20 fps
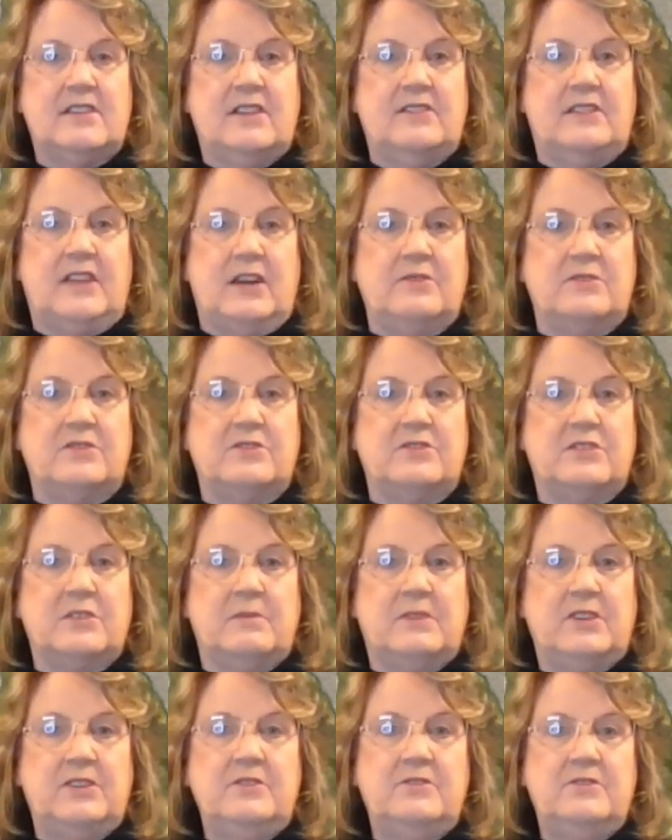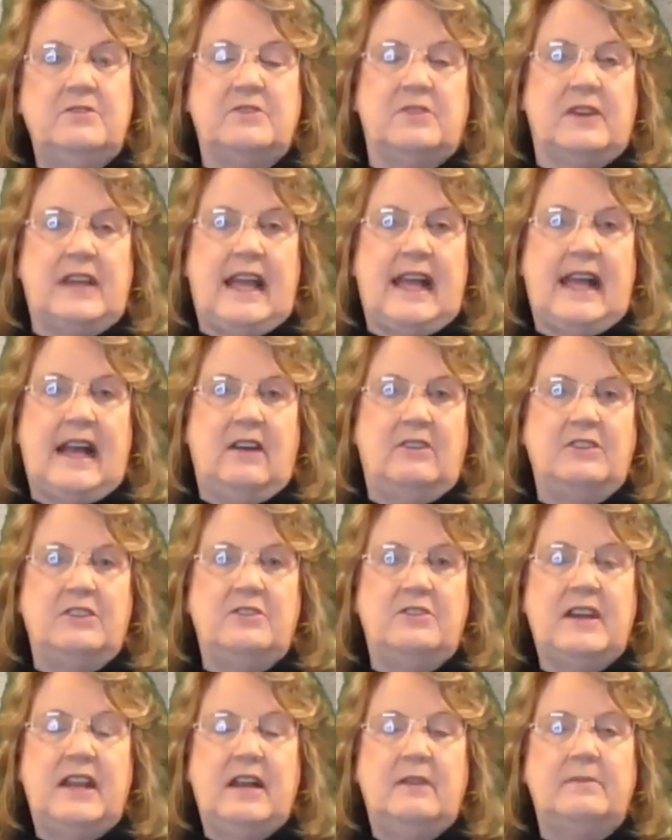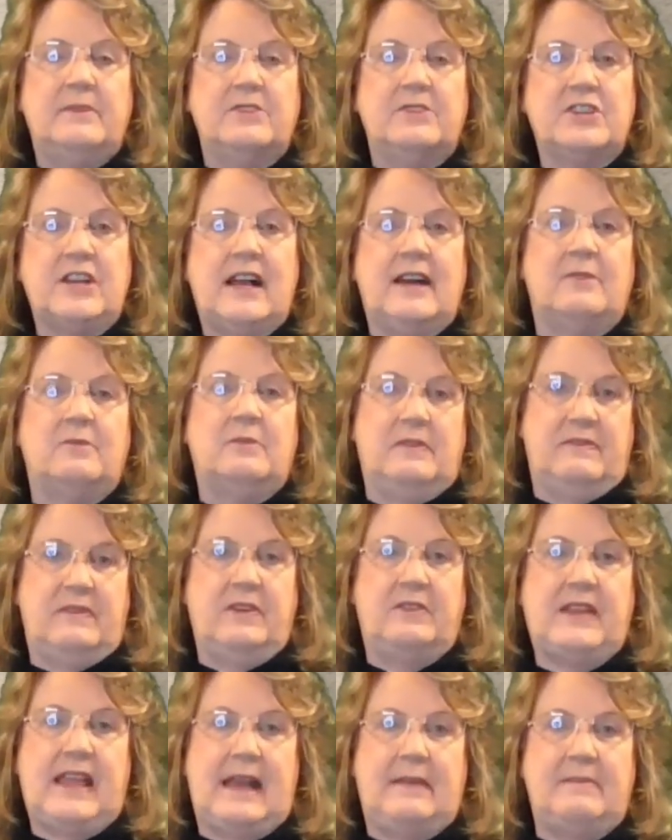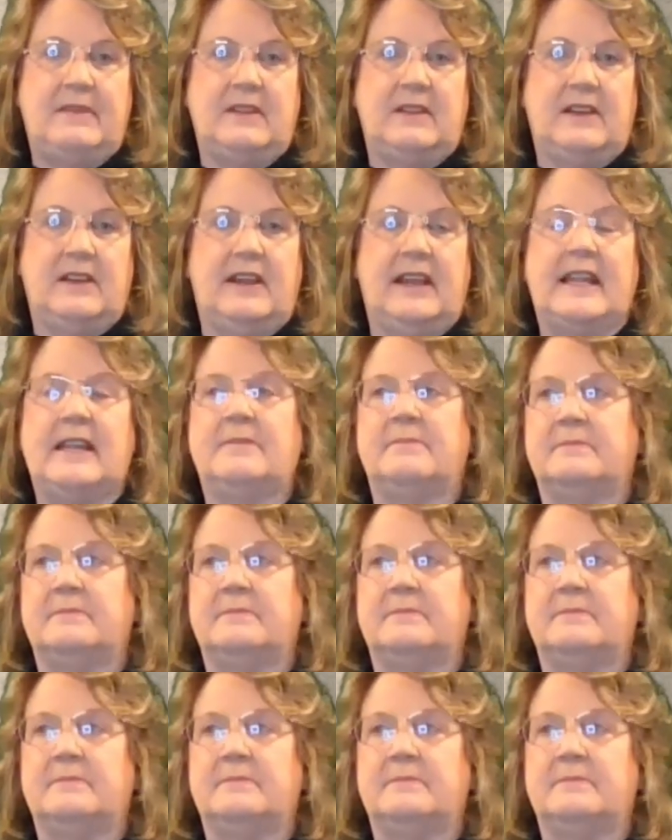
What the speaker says: Those are some clues on how you can help your child with vocabulary.